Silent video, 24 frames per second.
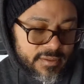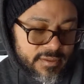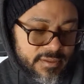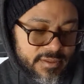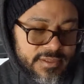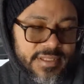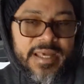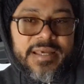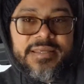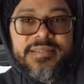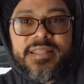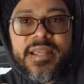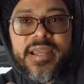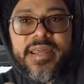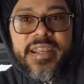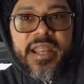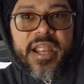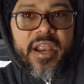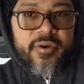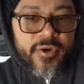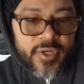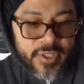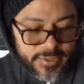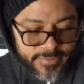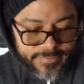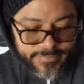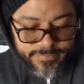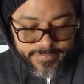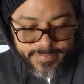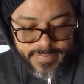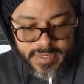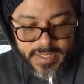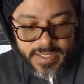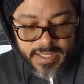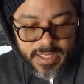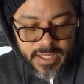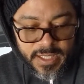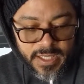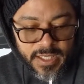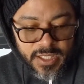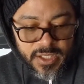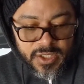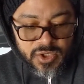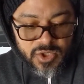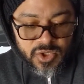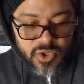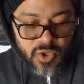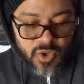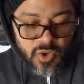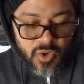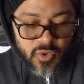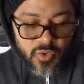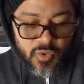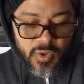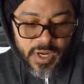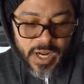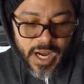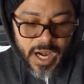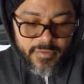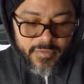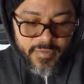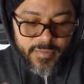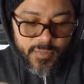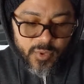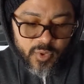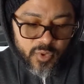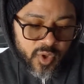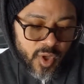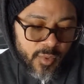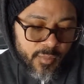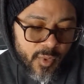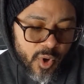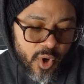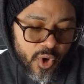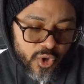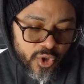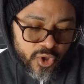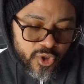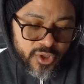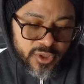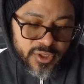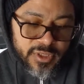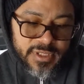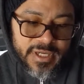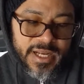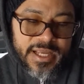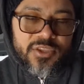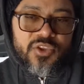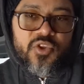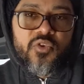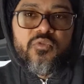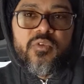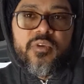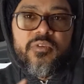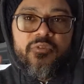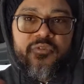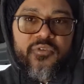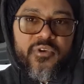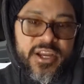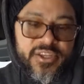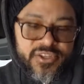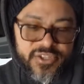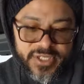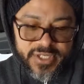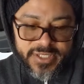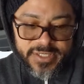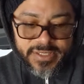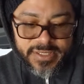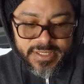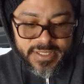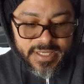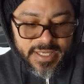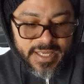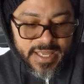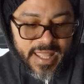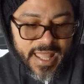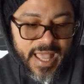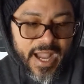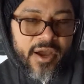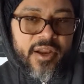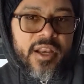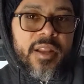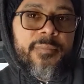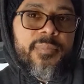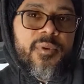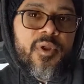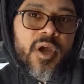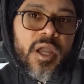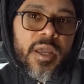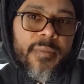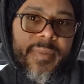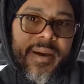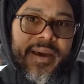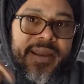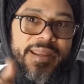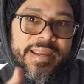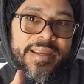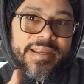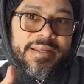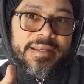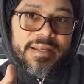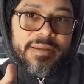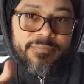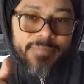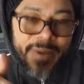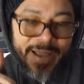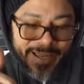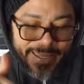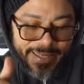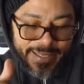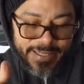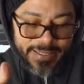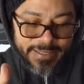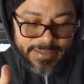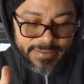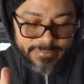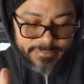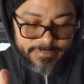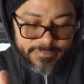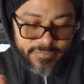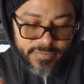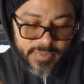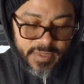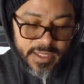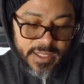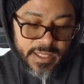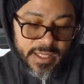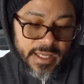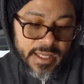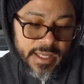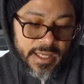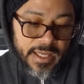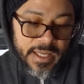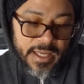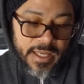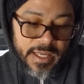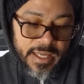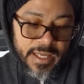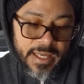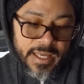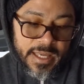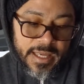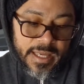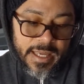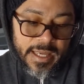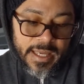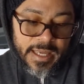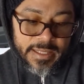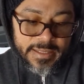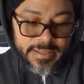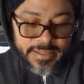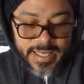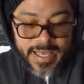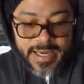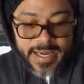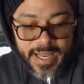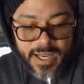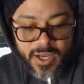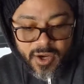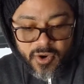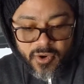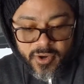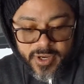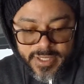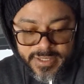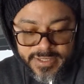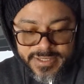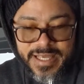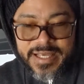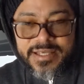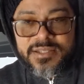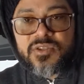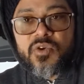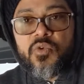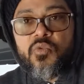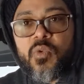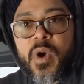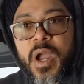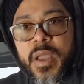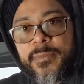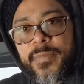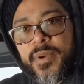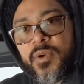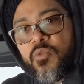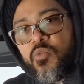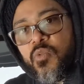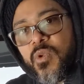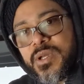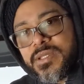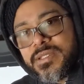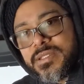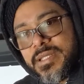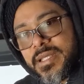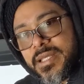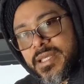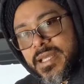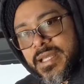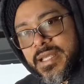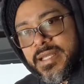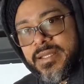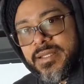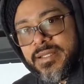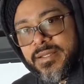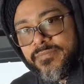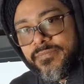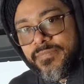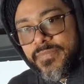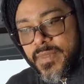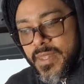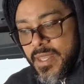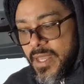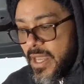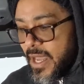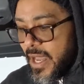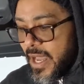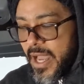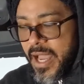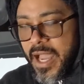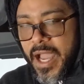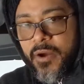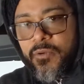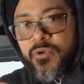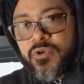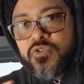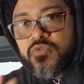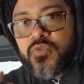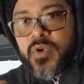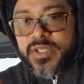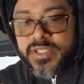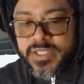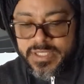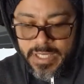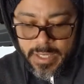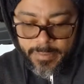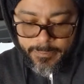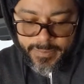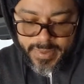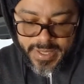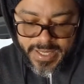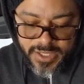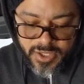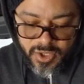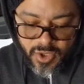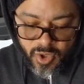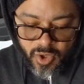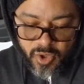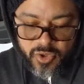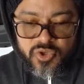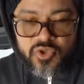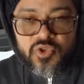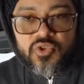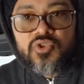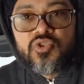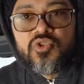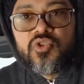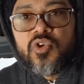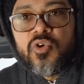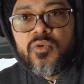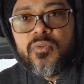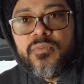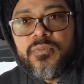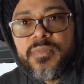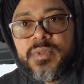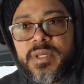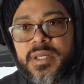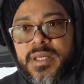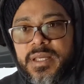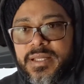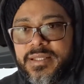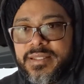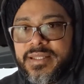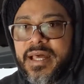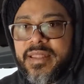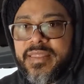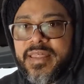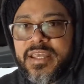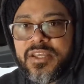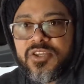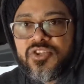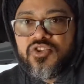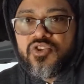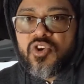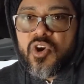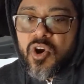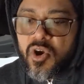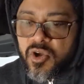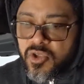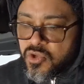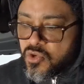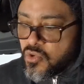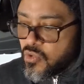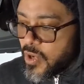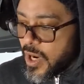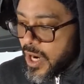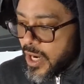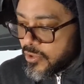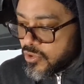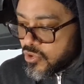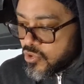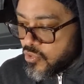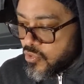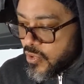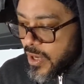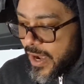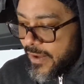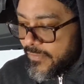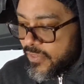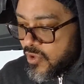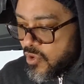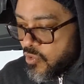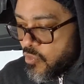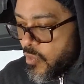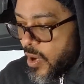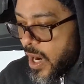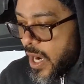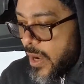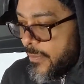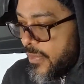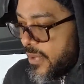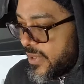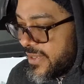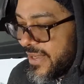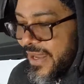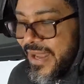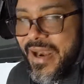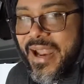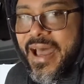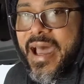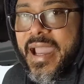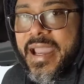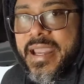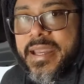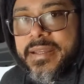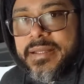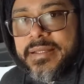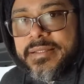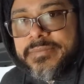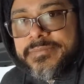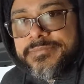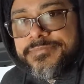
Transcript: Test and error. So I removed the motor like to refresh it. I'm gonna plug it back in, and then I'm gonna test the wiper once again. I was watching a video on YouTube that they show you how to have the wipers aligned.